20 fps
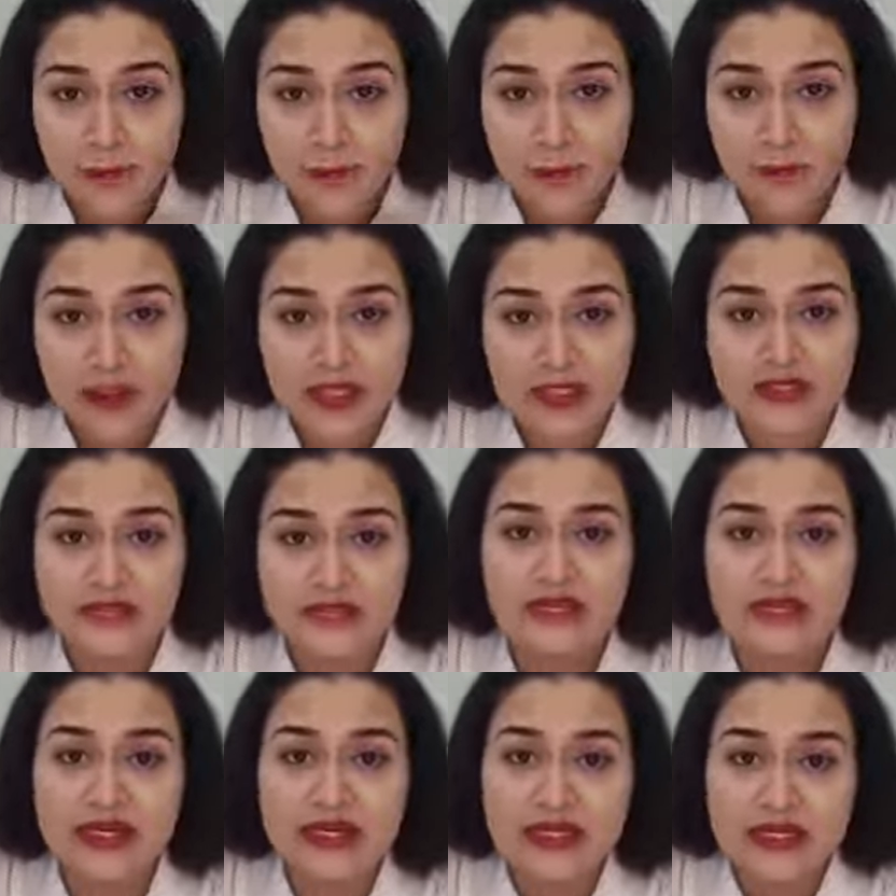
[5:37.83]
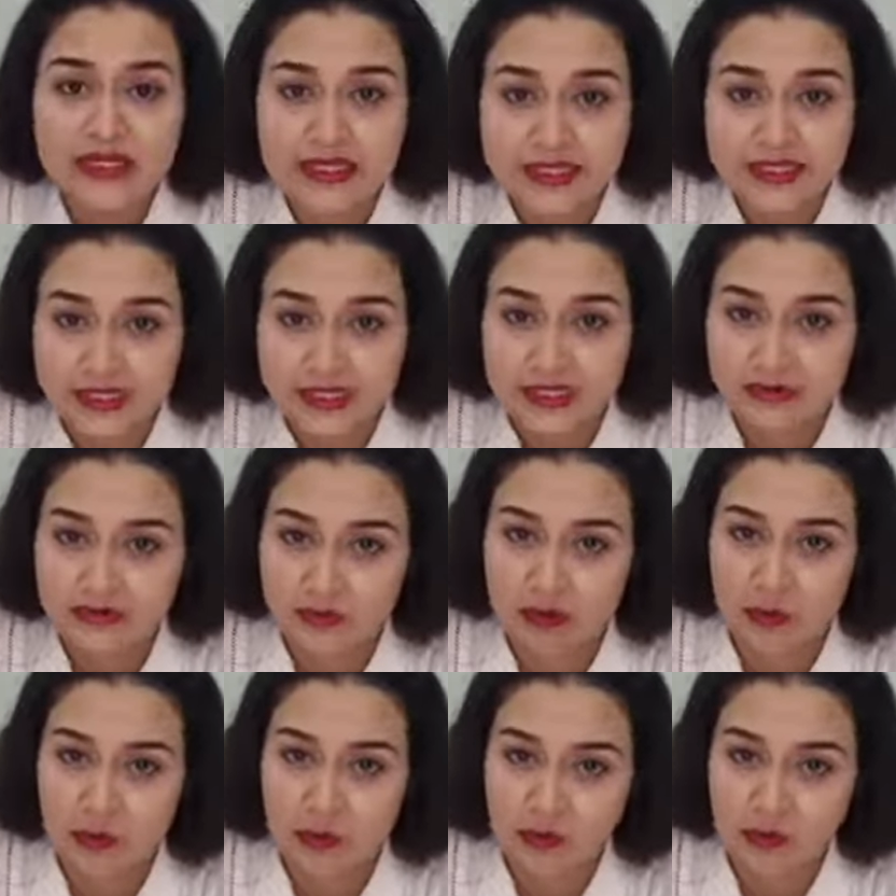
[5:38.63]
pus-filled lesion
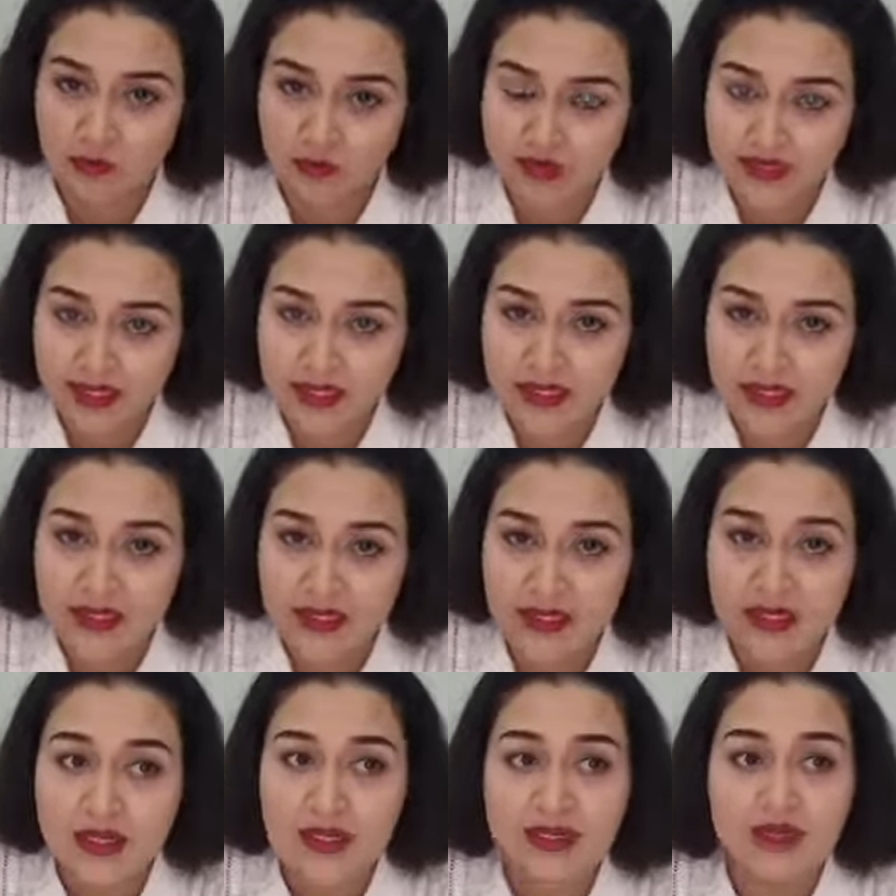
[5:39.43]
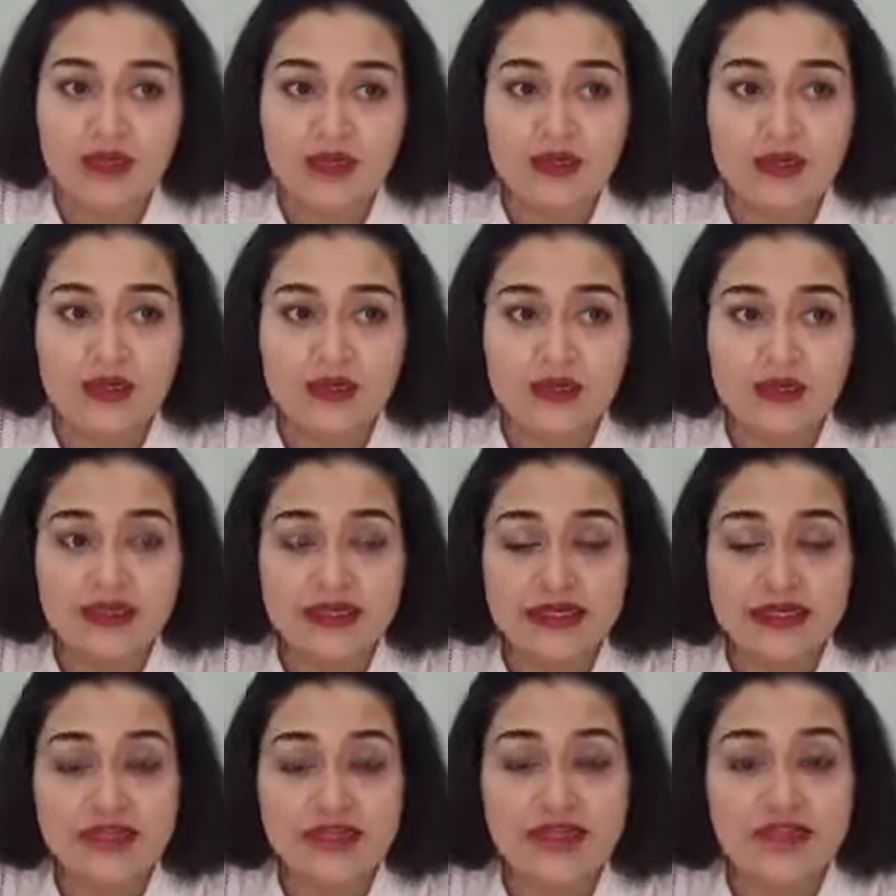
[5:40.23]
from outside,
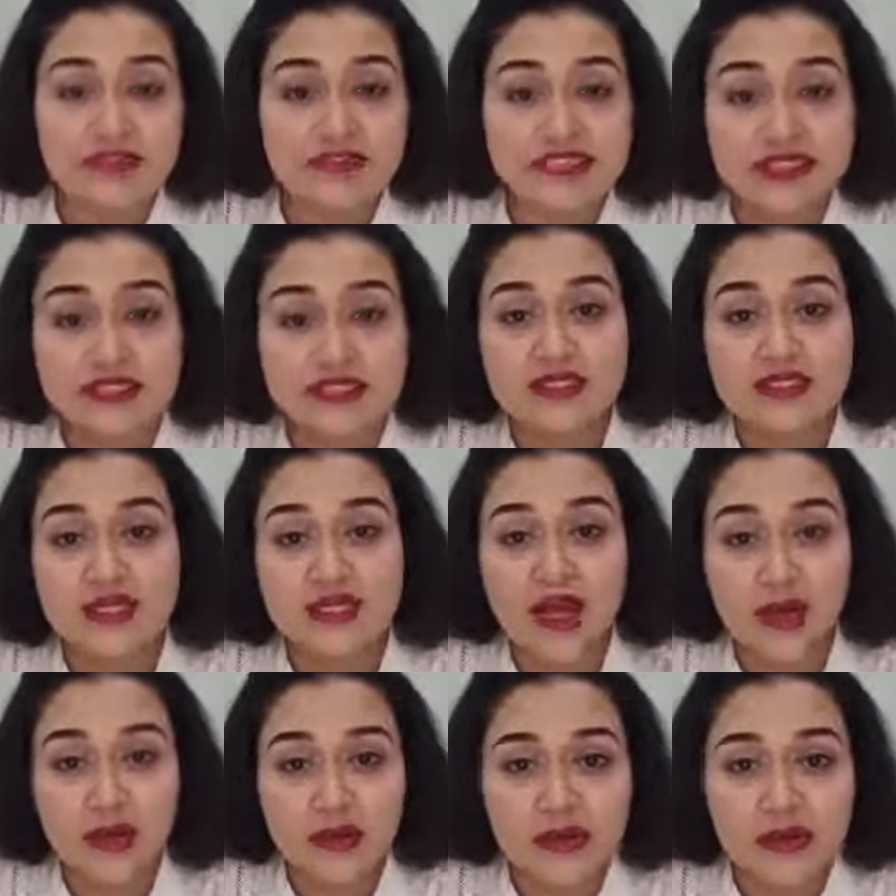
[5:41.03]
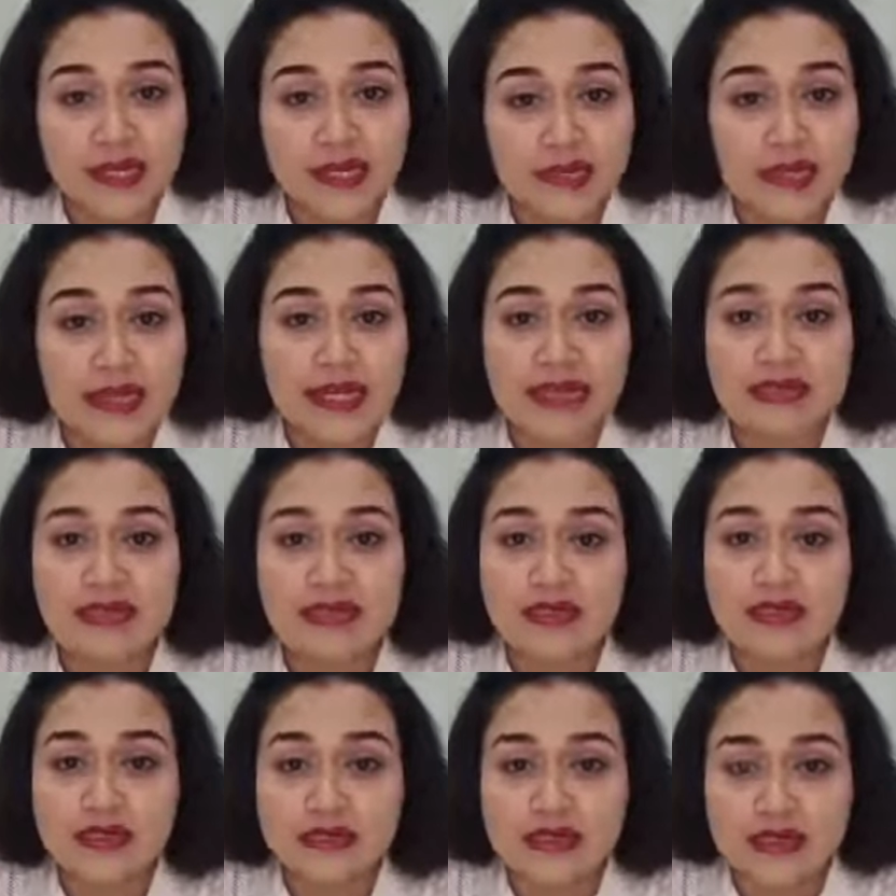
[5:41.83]
which is surrounded by
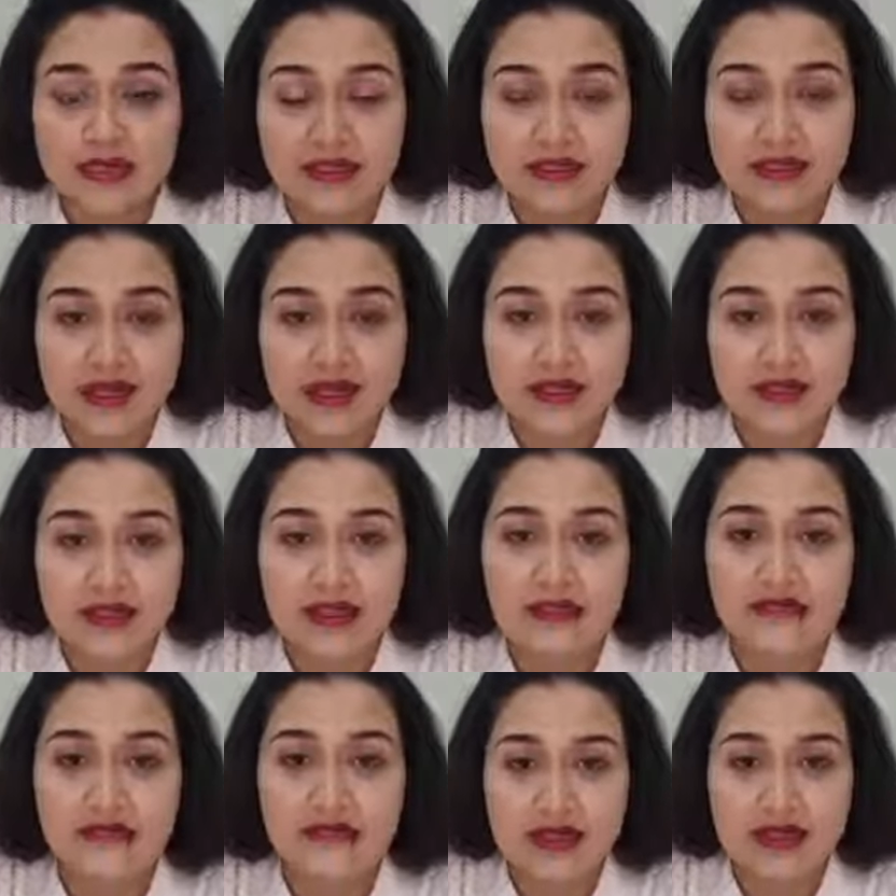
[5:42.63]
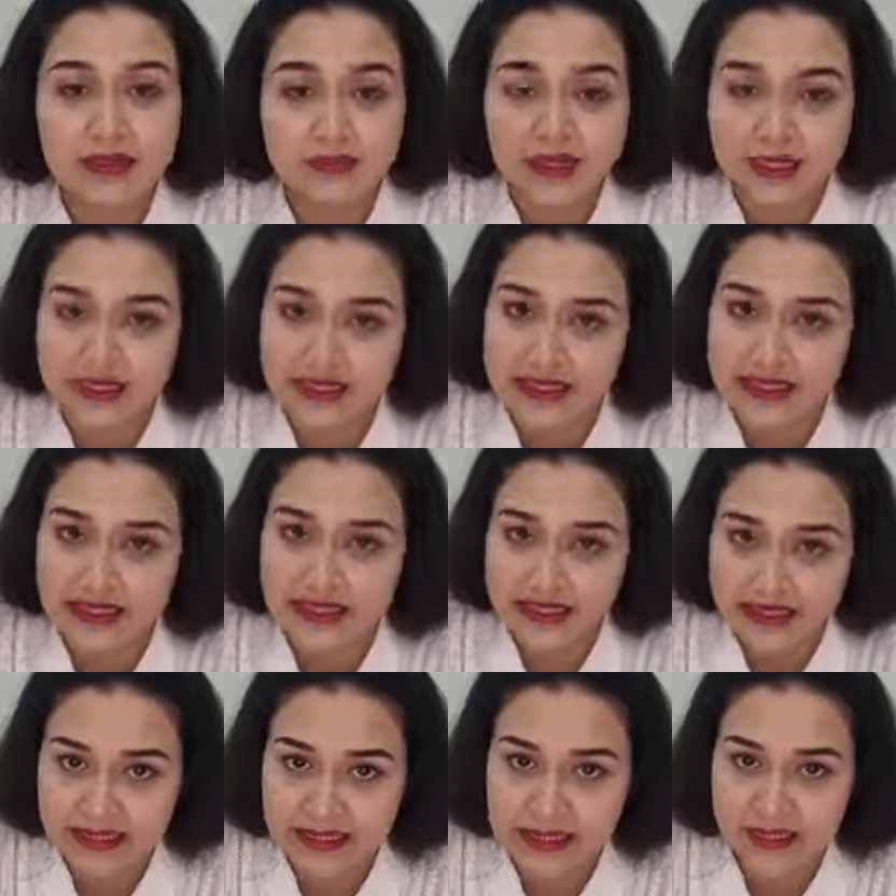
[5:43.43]
the red
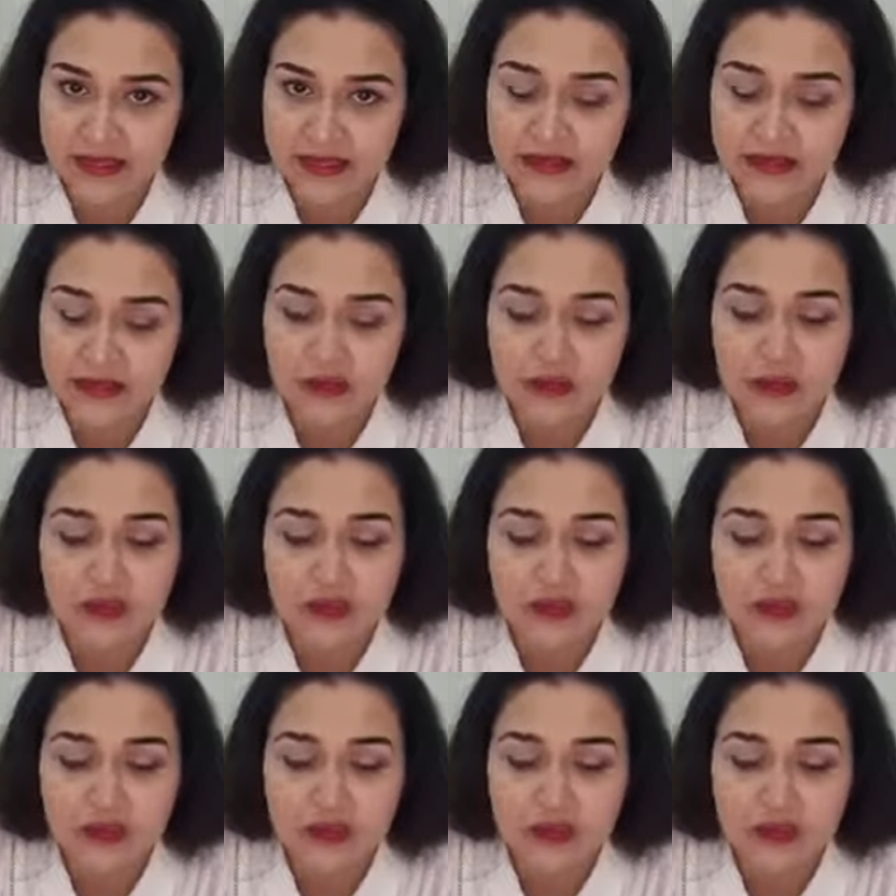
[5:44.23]
inflammatory areas.